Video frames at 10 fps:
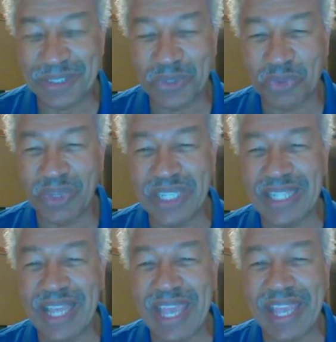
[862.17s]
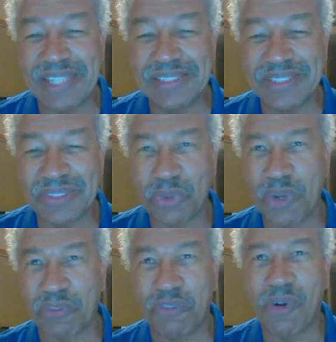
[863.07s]
three
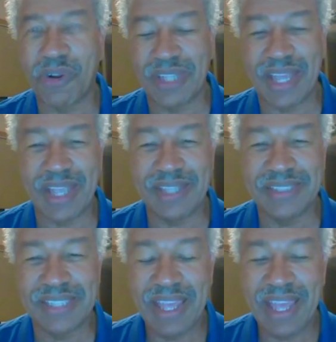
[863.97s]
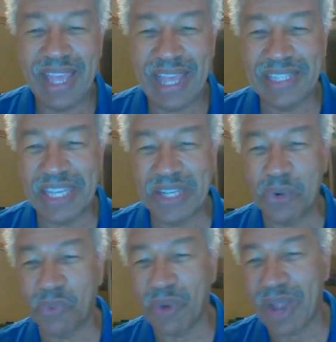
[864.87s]
or four lanes, and they
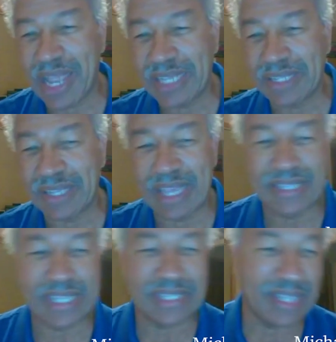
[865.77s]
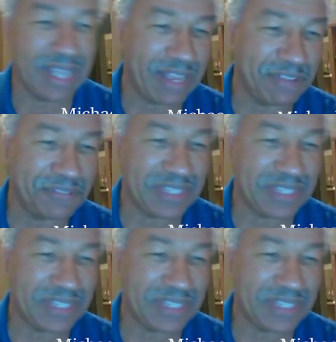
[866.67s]
go right and then left